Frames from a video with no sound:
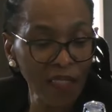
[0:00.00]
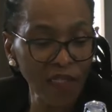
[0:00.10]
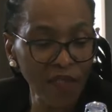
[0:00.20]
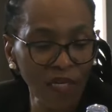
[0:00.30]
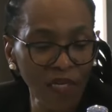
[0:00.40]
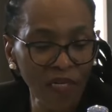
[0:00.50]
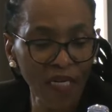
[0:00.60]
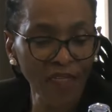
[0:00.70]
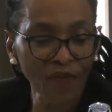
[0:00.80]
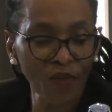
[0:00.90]
Just one
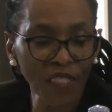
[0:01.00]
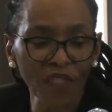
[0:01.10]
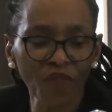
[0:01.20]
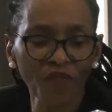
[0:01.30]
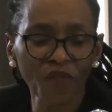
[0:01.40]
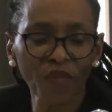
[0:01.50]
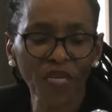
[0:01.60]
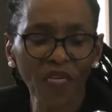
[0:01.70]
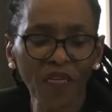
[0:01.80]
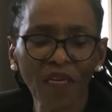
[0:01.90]
last question from
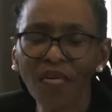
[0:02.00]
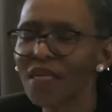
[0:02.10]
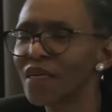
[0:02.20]
me.